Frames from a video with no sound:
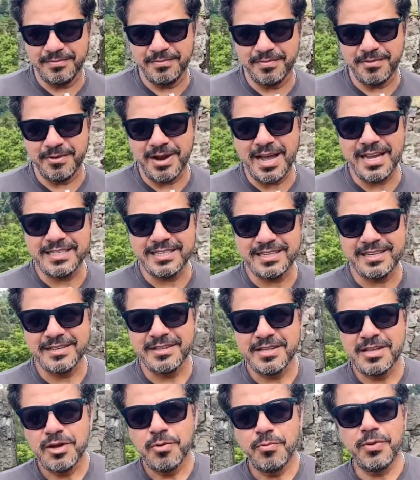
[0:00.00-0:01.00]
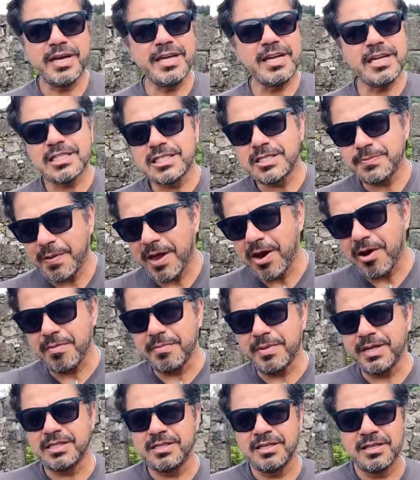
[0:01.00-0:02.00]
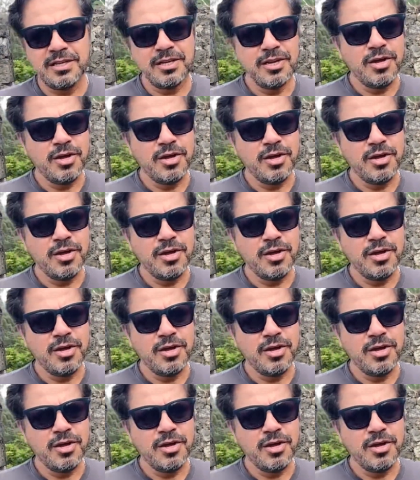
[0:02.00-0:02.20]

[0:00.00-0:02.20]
right? We can experiment.